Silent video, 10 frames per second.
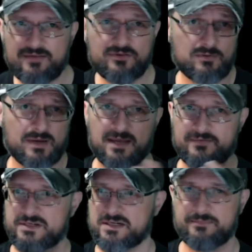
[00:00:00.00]
You might have to
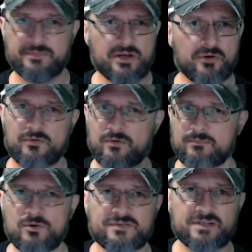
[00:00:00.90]
type no to
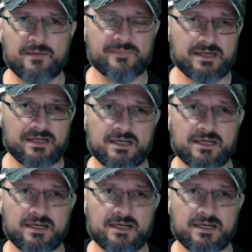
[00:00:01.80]
remove something.